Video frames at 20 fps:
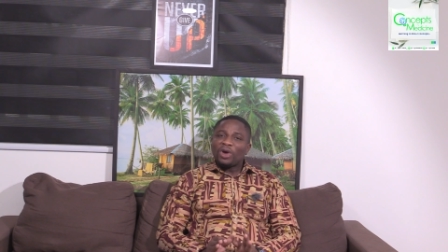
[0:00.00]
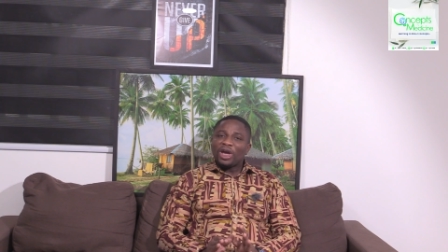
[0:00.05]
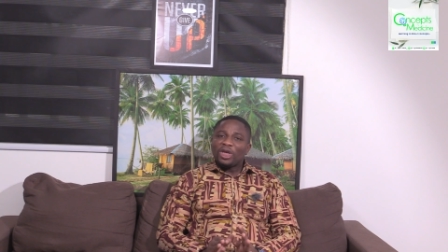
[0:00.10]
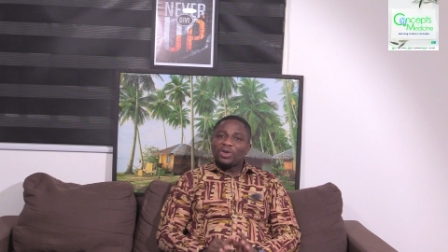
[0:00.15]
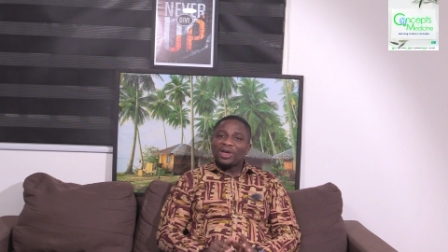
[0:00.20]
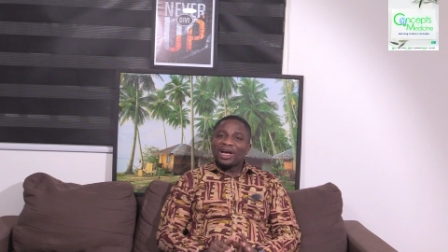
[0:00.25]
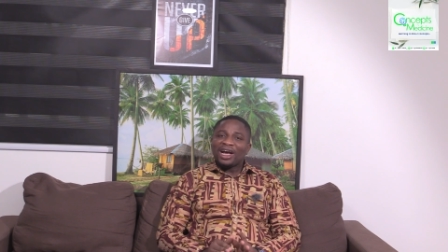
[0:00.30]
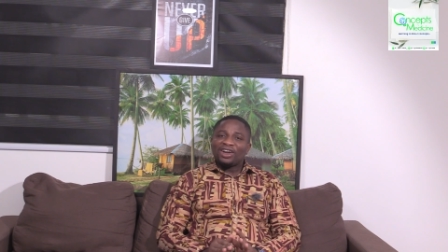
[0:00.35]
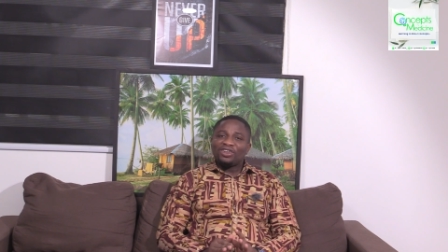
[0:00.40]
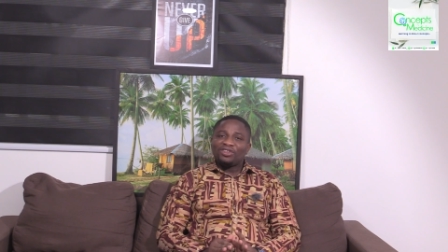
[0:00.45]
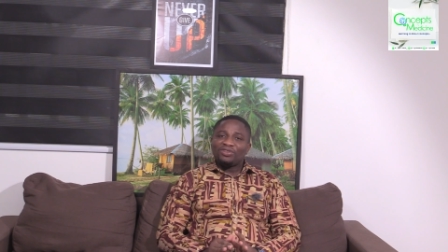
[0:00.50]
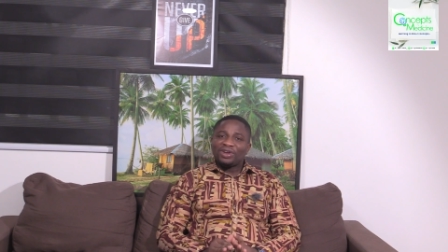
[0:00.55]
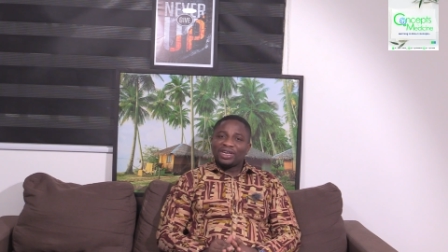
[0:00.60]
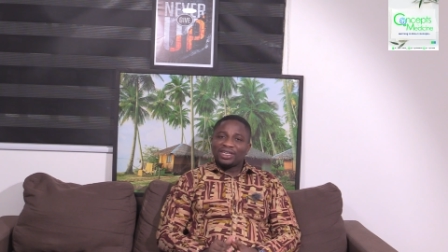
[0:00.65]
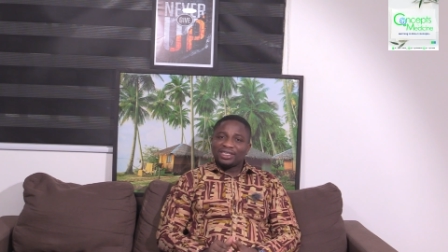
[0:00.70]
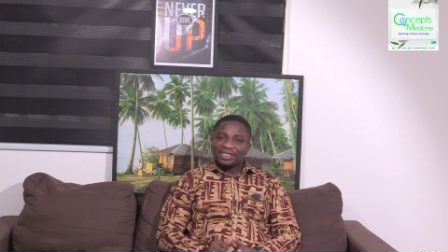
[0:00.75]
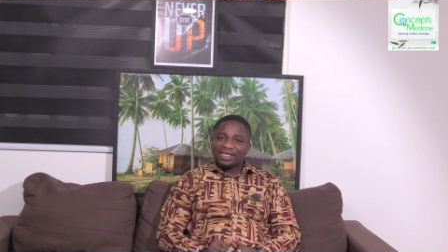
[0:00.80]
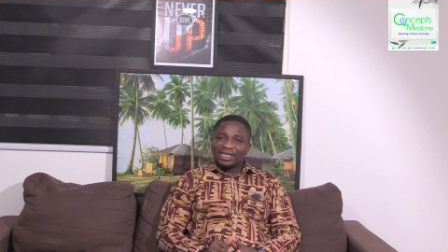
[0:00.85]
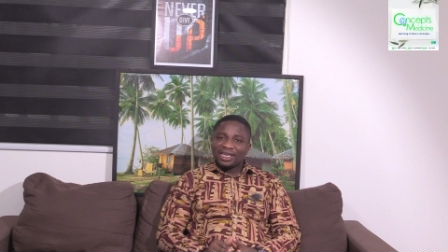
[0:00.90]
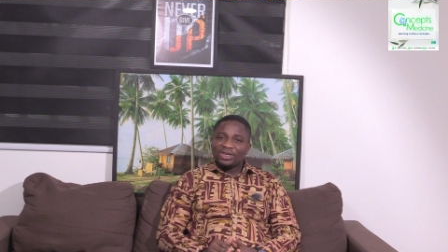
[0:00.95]
when you are at
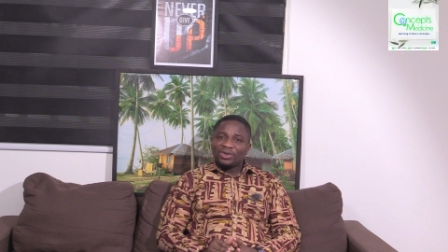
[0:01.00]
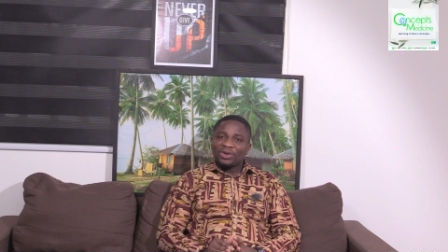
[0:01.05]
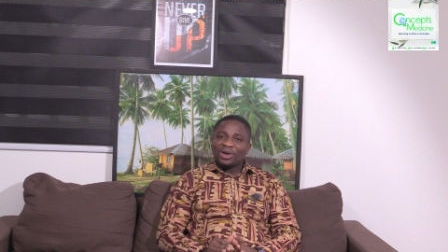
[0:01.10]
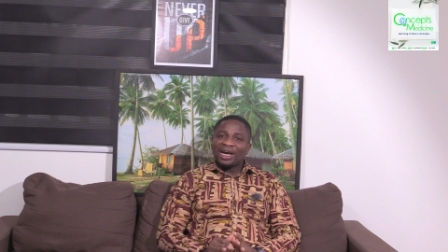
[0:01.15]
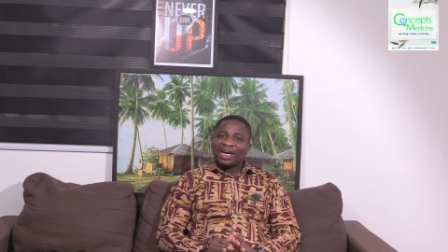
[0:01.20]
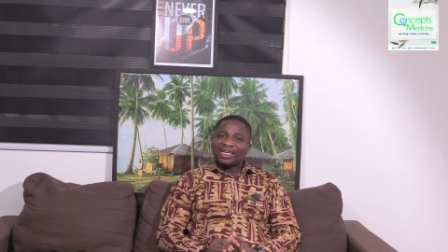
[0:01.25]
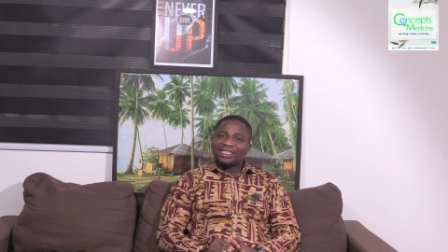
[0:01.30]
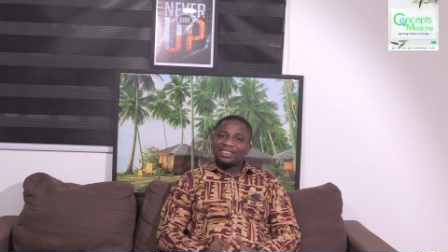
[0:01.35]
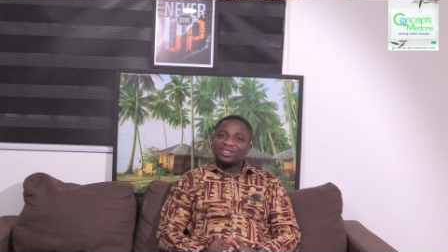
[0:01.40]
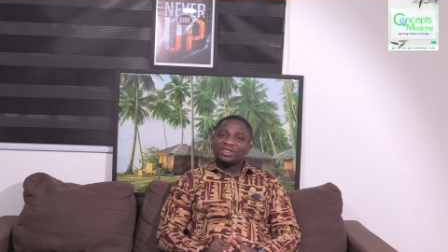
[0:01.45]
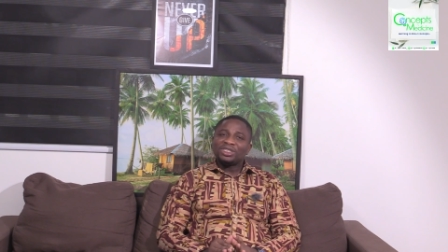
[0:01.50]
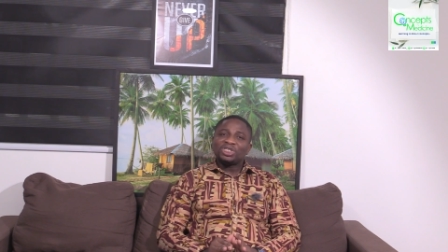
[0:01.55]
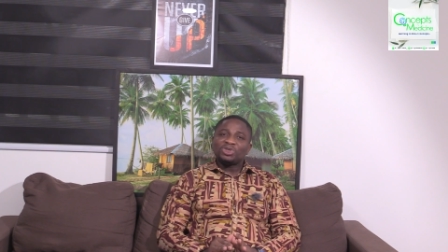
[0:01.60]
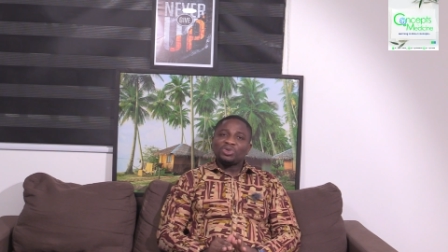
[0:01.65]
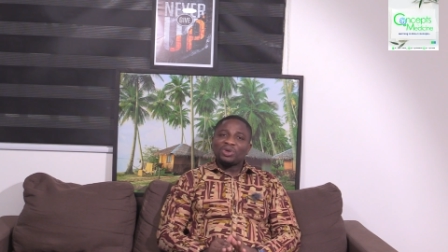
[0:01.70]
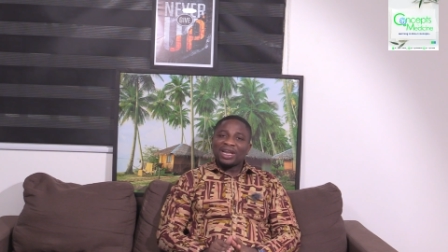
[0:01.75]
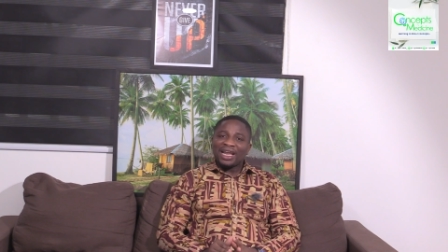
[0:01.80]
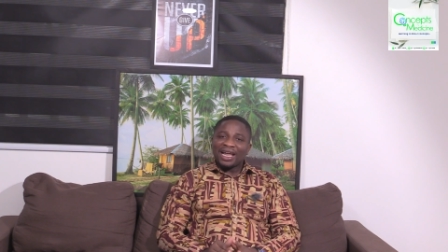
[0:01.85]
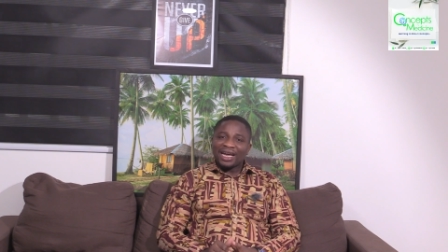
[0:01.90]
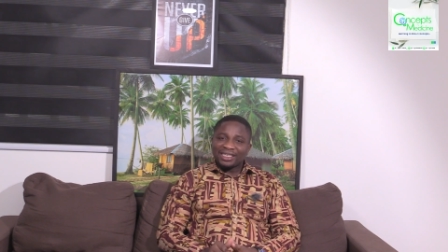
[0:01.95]
rest and your heart
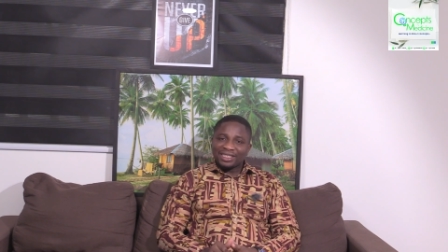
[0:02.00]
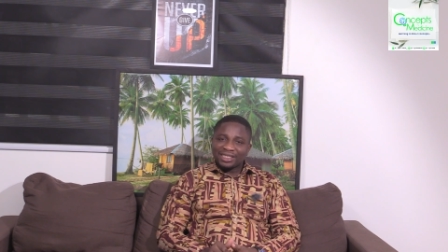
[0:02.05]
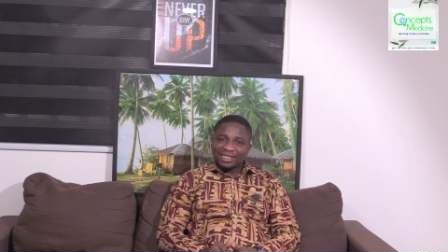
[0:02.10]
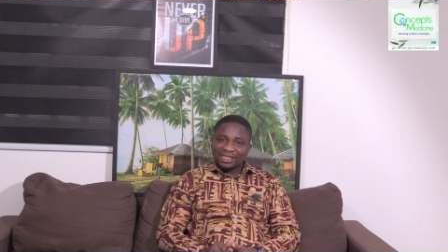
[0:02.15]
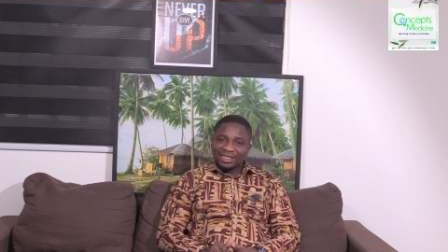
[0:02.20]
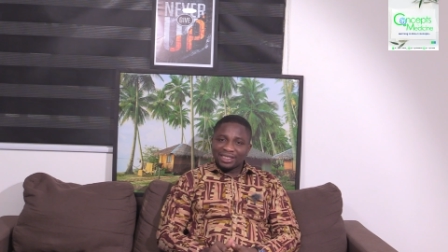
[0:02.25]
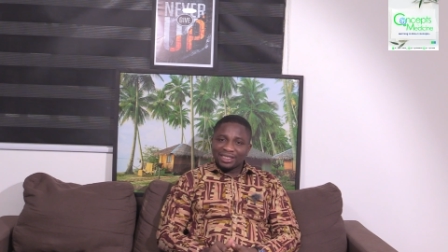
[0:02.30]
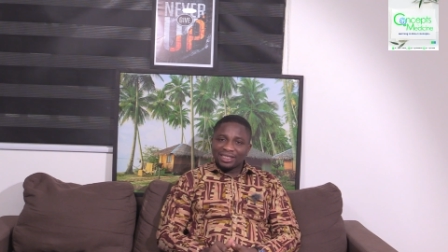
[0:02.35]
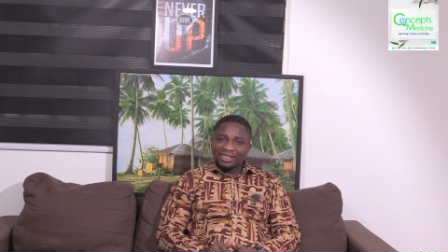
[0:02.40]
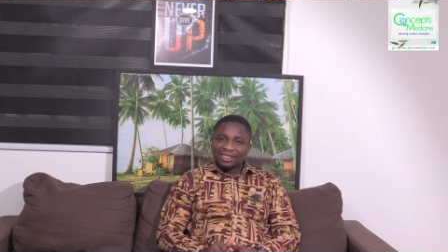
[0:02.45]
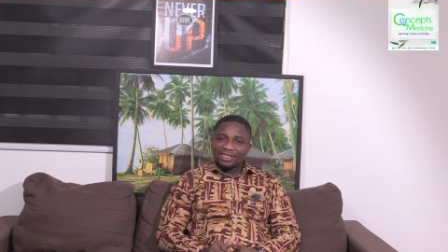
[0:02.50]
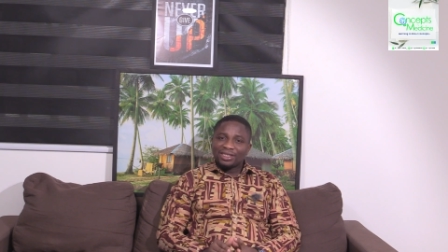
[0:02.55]
is relaxing,